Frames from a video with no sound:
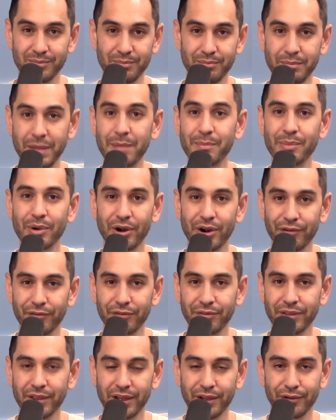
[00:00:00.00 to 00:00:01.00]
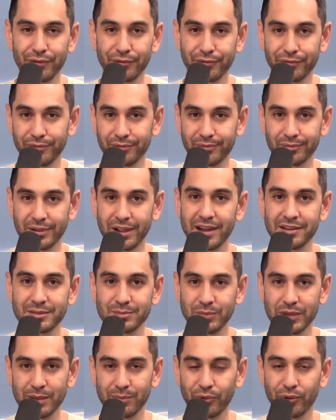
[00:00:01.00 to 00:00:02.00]
member of God's
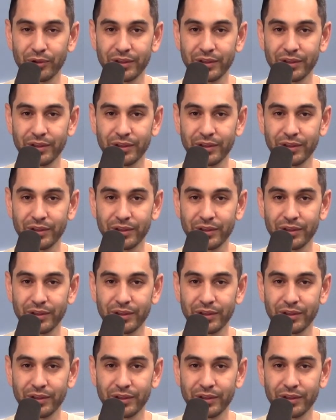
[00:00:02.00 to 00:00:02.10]
people,